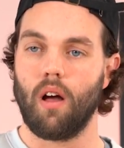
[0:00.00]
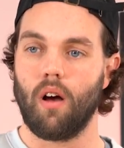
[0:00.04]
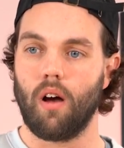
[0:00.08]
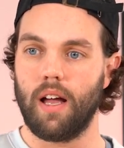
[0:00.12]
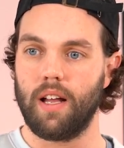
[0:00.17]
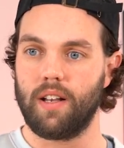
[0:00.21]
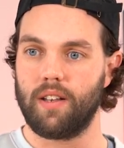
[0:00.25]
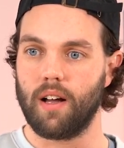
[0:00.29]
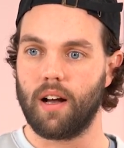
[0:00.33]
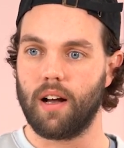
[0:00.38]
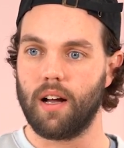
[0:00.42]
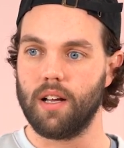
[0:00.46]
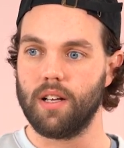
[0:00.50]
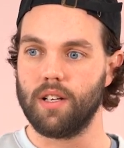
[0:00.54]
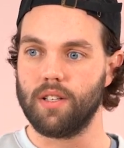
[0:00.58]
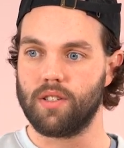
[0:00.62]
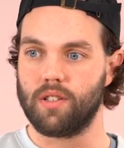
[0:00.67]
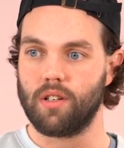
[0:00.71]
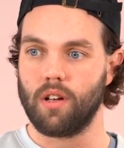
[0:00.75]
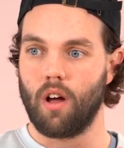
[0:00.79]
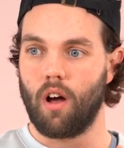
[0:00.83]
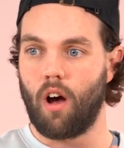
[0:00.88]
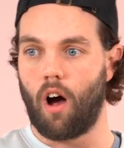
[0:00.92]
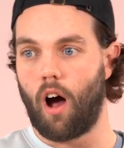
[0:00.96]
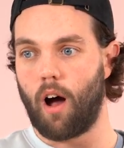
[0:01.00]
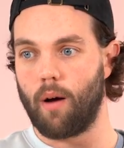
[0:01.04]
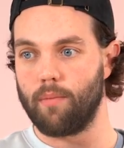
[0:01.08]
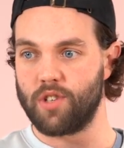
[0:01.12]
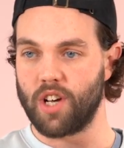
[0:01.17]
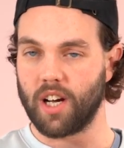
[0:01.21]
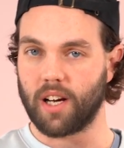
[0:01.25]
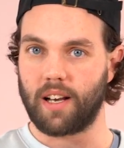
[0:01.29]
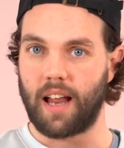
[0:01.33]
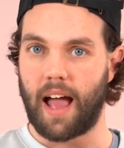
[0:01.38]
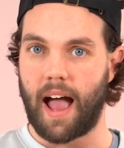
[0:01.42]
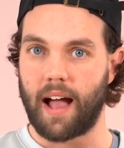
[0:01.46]
It does
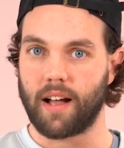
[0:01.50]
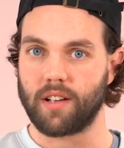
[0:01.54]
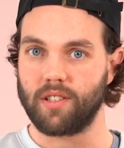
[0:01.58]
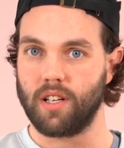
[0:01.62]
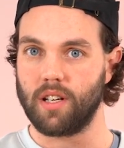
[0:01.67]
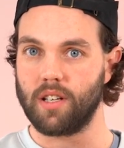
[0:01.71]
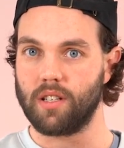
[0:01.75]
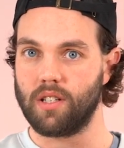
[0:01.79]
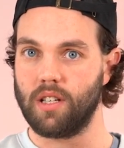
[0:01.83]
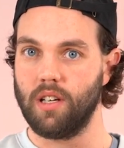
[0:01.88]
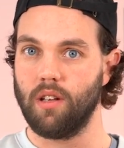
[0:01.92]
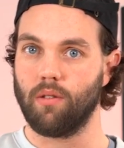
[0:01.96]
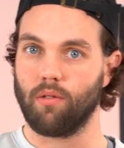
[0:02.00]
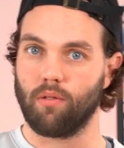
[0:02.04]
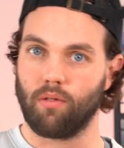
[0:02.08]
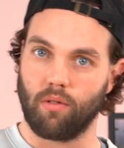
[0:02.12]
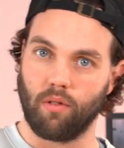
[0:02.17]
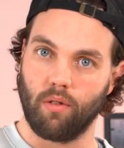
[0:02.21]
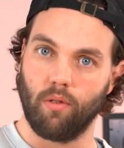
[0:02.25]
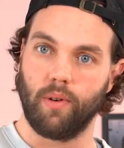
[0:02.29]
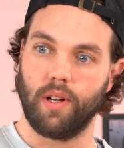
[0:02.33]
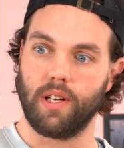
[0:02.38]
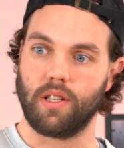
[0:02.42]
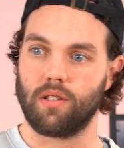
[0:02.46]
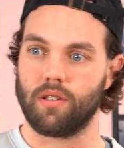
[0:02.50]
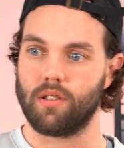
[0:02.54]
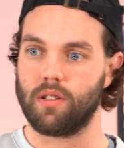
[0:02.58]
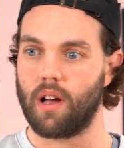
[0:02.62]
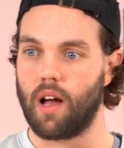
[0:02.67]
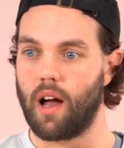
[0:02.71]
object access either through its